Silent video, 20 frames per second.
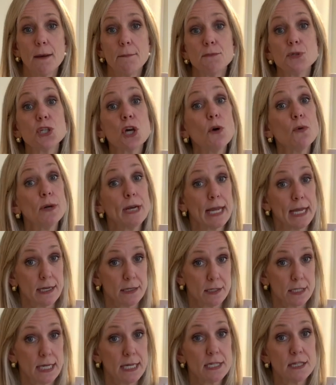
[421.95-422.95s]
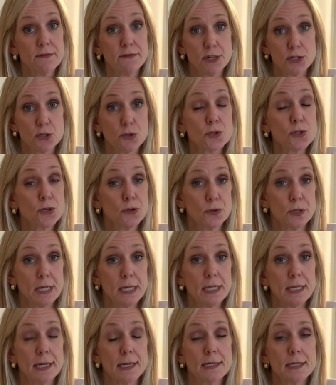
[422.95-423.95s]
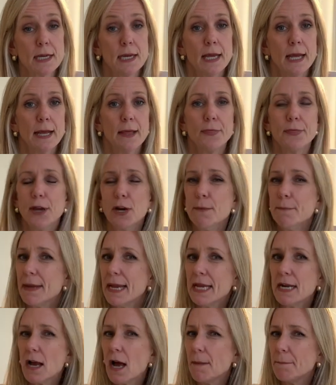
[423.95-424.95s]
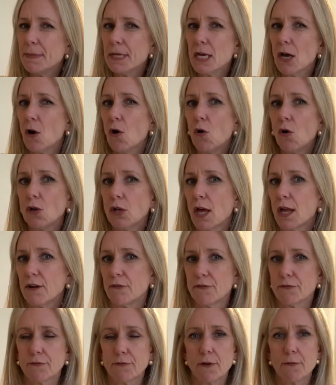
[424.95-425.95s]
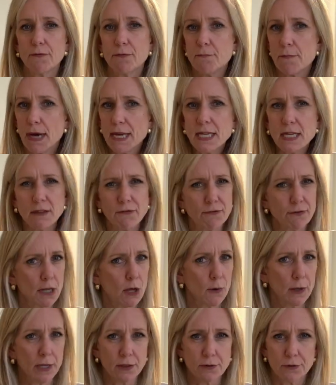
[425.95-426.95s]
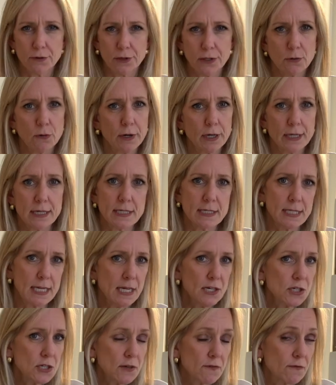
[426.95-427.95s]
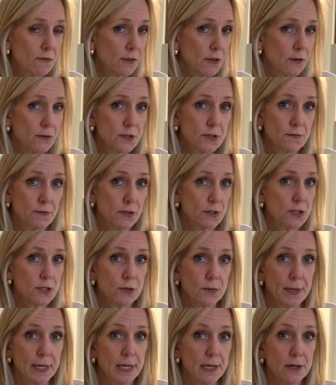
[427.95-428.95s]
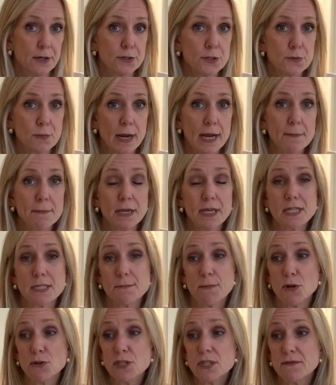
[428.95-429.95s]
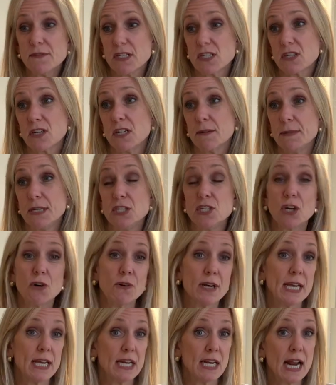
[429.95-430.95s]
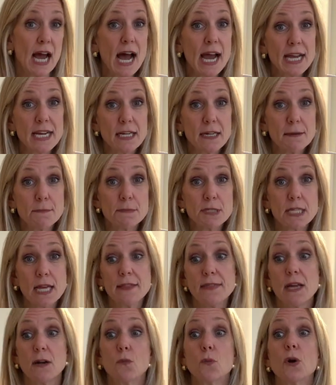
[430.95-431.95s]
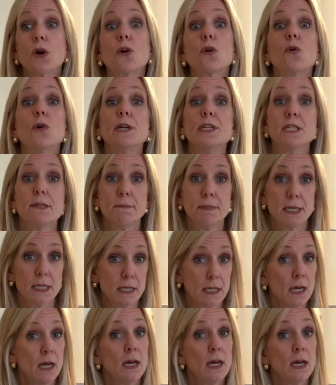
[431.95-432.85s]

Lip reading: donate to individuals who need it. There may not be a whole lot of money flowing through the organization for those first 3 years, right? Because most of it's going to be donated items and then we're going to be